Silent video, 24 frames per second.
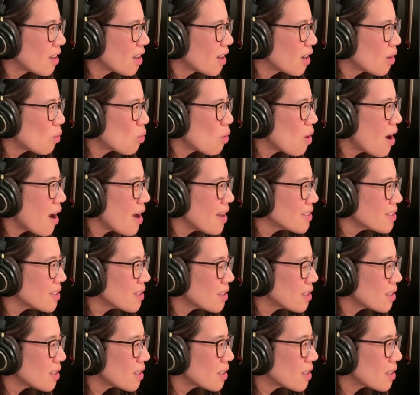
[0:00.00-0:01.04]
Why?
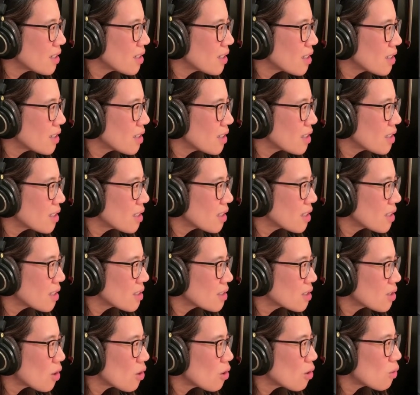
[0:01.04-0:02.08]

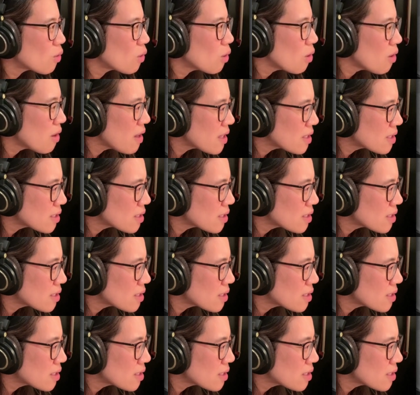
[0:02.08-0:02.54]
So through his